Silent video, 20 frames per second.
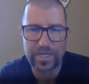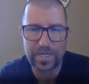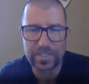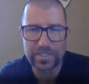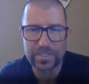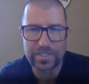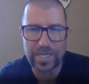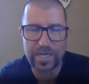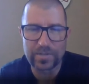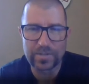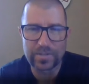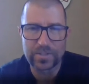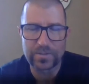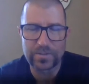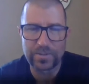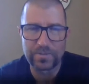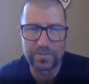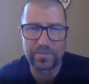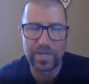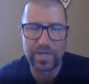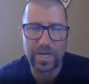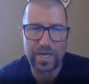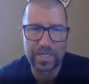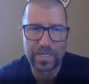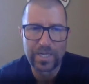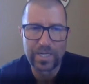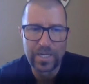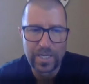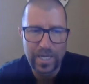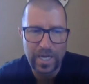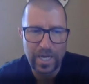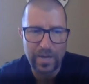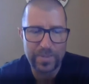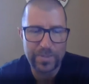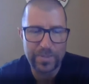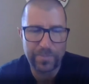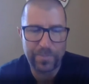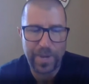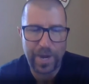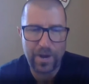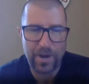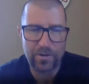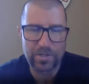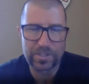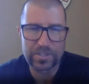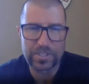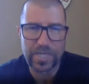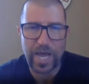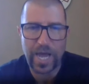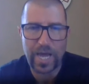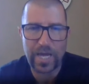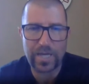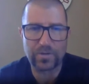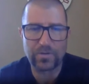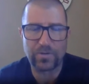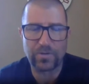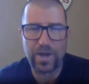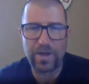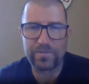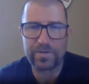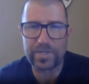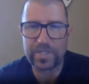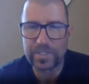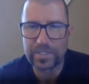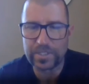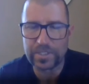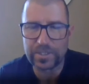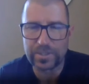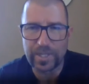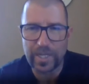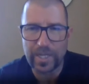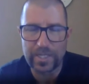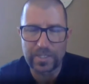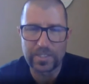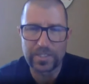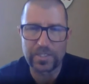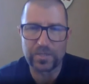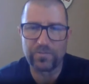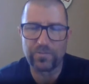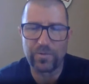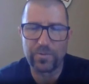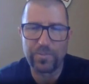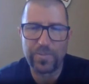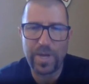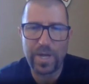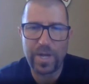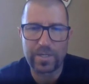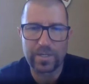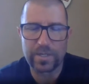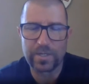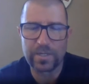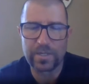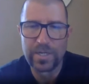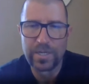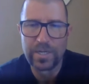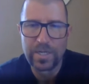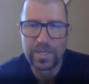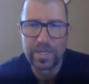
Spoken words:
And then downstream of that, how many barrels at gravity did you get into your fermenter?